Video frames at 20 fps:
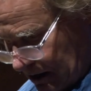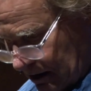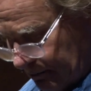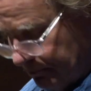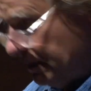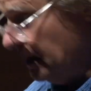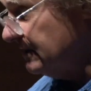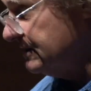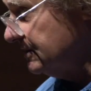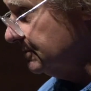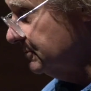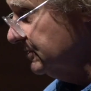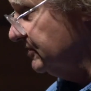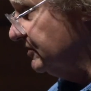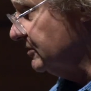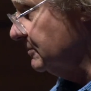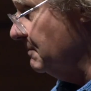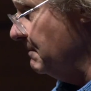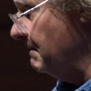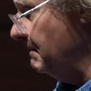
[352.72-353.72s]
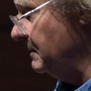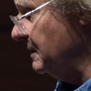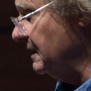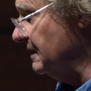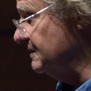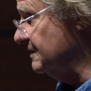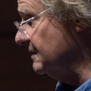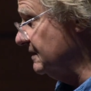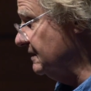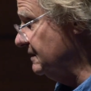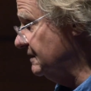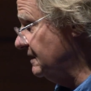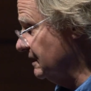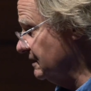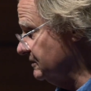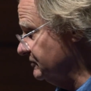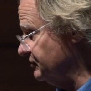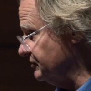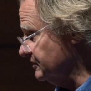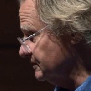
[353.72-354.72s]
Pessimism is an
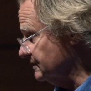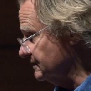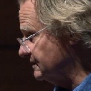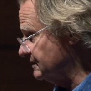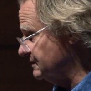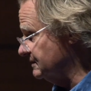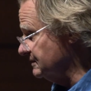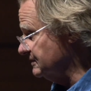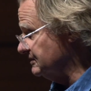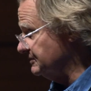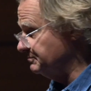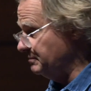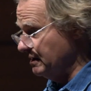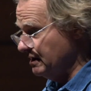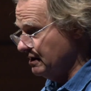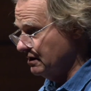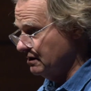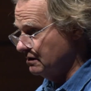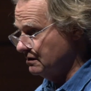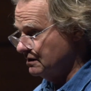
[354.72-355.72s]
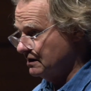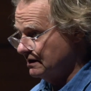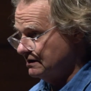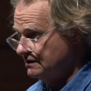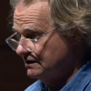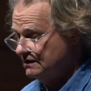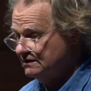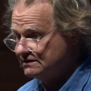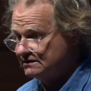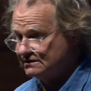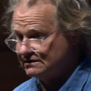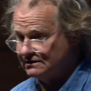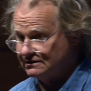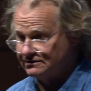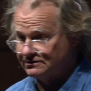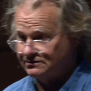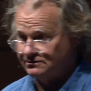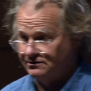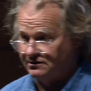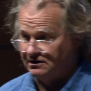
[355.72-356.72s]
indulgence, despair an
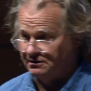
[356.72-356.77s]
insult to the